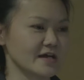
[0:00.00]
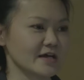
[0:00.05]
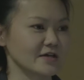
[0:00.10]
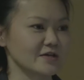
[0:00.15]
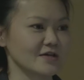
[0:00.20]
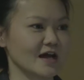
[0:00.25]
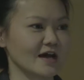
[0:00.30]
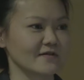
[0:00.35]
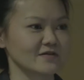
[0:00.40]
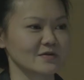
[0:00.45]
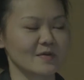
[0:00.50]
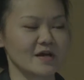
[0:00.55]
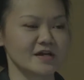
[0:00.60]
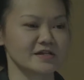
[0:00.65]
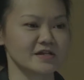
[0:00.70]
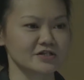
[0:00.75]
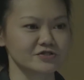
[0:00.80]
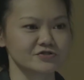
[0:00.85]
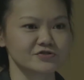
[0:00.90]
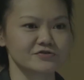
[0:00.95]
traditional
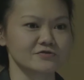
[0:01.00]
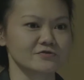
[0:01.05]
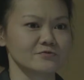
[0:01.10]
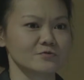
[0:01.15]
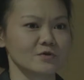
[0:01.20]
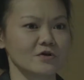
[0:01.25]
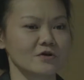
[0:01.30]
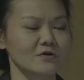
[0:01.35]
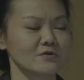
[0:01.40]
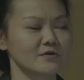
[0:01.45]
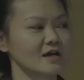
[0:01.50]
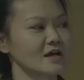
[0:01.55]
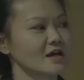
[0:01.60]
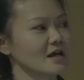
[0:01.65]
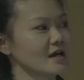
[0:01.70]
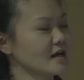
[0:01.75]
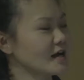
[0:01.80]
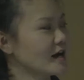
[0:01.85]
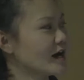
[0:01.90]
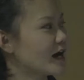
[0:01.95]
turn-by-turn
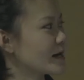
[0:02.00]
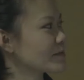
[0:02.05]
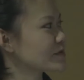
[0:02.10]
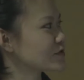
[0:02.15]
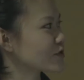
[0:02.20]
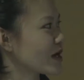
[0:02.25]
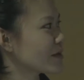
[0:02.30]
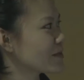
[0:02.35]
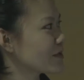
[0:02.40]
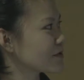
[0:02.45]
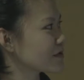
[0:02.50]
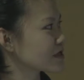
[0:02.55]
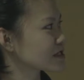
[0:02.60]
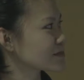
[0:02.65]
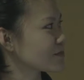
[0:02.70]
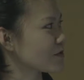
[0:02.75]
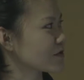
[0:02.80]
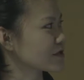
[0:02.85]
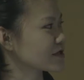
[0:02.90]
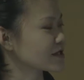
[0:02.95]
navigation is not so great
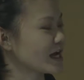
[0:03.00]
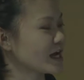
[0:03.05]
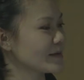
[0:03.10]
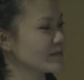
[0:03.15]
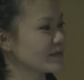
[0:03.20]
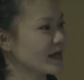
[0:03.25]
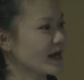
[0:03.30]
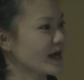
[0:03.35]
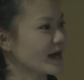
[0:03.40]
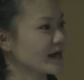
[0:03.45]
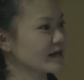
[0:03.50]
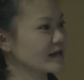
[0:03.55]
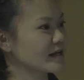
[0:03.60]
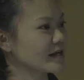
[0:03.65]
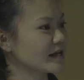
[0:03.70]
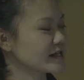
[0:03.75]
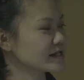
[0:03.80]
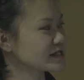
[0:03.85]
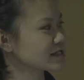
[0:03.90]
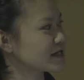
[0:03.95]
when you're on a bike and you have
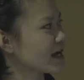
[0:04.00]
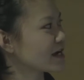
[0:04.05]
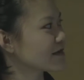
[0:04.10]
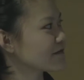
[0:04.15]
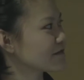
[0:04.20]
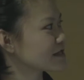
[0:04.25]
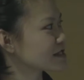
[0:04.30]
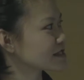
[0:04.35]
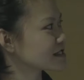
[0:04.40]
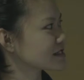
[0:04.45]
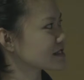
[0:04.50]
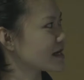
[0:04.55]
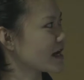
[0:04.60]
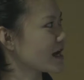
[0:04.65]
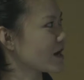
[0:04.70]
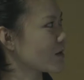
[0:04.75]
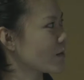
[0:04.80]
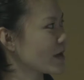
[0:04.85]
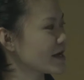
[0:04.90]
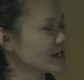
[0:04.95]
to pay attention to the
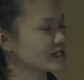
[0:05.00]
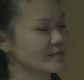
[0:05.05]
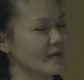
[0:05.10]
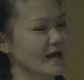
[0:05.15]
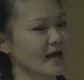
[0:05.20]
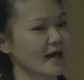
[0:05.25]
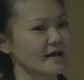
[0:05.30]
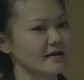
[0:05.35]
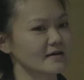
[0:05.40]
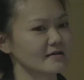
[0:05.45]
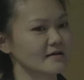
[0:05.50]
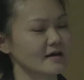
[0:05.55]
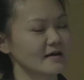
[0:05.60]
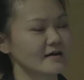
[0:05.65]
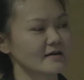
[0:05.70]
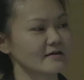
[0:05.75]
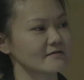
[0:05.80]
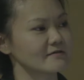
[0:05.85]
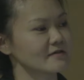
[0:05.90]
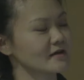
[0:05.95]
road. So I
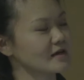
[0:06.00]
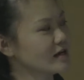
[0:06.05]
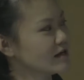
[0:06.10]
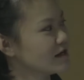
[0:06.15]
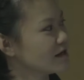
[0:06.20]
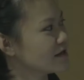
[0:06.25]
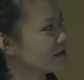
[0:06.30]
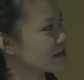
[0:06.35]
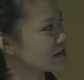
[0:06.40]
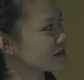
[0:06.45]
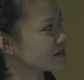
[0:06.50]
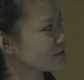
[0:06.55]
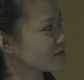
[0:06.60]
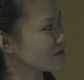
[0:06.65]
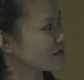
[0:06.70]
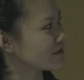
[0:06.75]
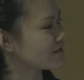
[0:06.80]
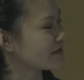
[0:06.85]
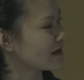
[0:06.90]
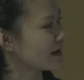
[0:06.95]
built this prototype
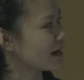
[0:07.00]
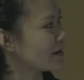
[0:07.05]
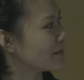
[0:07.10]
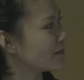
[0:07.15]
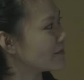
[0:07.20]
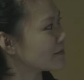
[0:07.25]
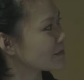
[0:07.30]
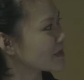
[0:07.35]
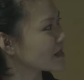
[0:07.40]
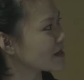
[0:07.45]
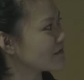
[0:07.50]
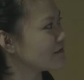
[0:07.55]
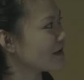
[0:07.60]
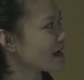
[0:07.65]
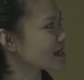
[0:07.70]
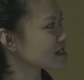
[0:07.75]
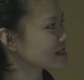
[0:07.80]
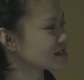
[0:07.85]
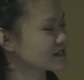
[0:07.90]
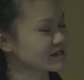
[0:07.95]
that inside of
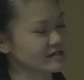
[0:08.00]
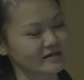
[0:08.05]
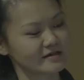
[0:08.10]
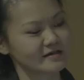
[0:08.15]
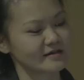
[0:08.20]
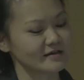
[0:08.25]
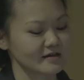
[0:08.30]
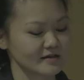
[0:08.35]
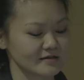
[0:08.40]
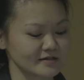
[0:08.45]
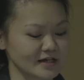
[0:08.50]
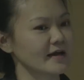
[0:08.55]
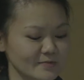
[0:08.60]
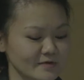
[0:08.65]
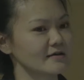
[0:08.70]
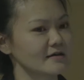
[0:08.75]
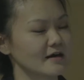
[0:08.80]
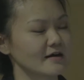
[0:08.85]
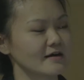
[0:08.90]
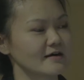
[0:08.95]
this waistband
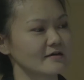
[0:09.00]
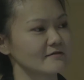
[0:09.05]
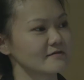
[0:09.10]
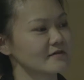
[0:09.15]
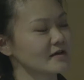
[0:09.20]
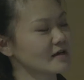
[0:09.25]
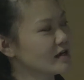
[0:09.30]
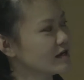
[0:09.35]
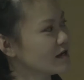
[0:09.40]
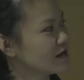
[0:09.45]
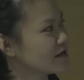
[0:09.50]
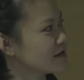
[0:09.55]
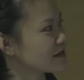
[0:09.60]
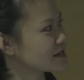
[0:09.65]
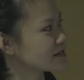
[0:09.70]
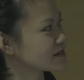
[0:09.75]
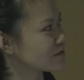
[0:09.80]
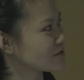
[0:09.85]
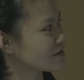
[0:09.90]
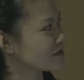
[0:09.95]
of this
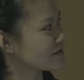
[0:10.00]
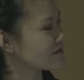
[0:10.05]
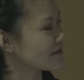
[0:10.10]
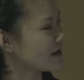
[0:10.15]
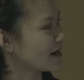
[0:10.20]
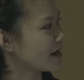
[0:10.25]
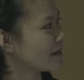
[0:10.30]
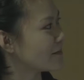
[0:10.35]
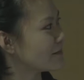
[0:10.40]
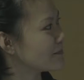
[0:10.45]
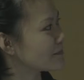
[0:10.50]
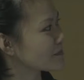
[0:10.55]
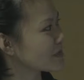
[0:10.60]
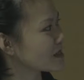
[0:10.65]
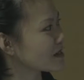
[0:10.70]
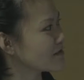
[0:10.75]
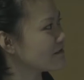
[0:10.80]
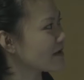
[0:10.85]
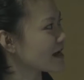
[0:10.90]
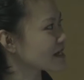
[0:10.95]
sort of
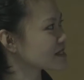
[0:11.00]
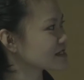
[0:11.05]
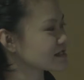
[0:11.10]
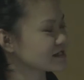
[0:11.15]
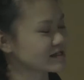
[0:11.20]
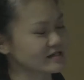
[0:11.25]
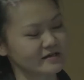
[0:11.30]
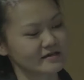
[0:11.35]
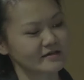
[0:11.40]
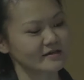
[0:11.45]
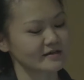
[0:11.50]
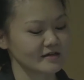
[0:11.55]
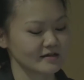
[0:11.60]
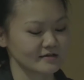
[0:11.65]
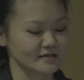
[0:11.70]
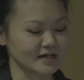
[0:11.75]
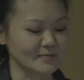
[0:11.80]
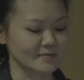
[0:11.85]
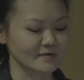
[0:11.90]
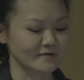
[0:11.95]
vest
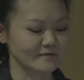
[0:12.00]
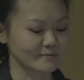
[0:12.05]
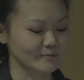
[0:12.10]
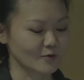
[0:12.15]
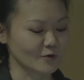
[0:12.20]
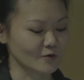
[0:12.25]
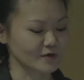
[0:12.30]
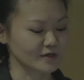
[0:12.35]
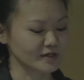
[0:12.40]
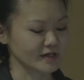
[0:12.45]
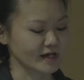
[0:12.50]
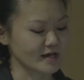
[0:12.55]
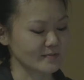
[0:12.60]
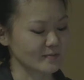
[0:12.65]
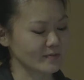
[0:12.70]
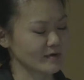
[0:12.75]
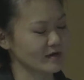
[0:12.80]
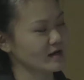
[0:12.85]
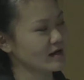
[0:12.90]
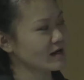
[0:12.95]
type of prototype,
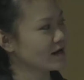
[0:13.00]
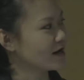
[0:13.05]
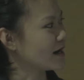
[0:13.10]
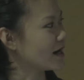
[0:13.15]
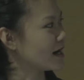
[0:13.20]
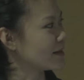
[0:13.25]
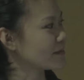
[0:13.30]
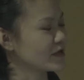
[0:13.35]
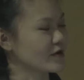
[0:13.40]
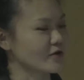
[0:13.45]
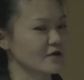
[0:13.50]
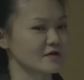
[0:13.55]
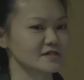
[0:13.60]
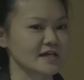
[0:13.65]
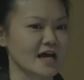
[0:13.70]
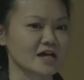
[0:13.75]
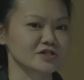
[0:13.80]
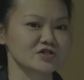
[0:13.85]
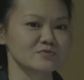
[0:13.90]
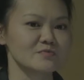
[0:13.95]
there is
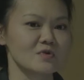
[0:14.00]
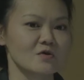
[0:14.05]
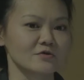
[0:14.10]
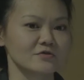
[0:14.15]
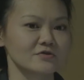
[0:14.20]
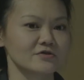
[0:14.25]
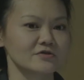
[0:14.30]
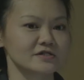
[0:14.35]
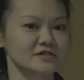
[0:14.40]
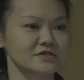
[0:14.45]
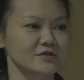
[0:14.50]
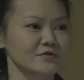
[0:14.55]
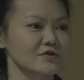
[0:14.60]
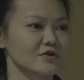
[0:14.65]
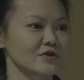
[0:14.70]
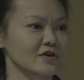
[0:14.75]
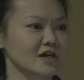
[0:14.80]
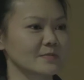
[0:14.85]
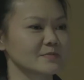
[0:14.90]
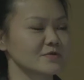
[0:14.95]
actually motors. So you hook it up